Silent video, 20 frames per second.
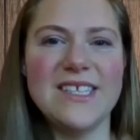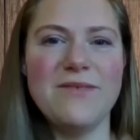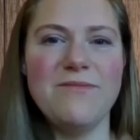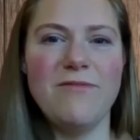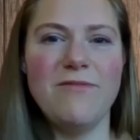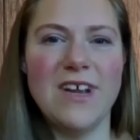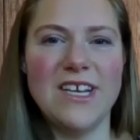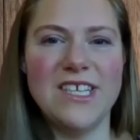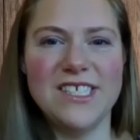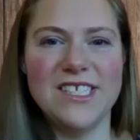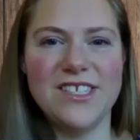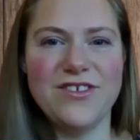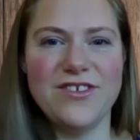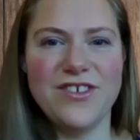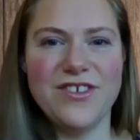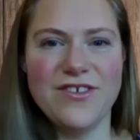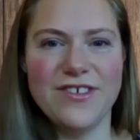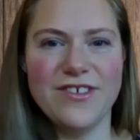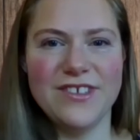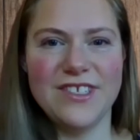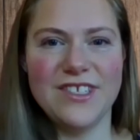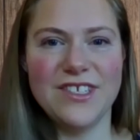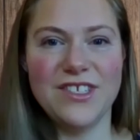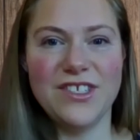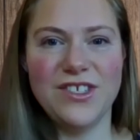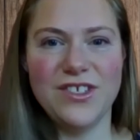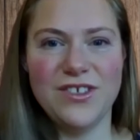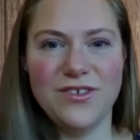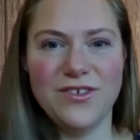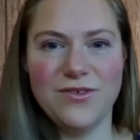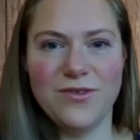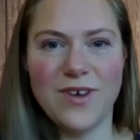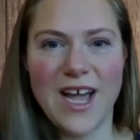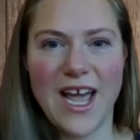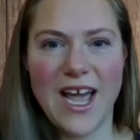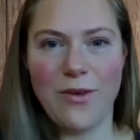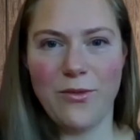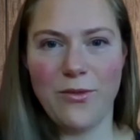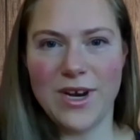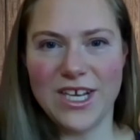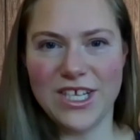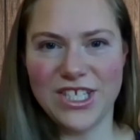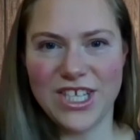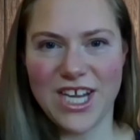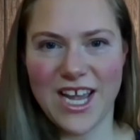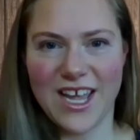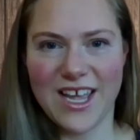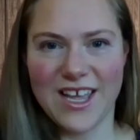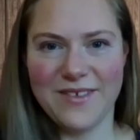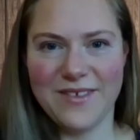a registered nurse do at Winneshiek?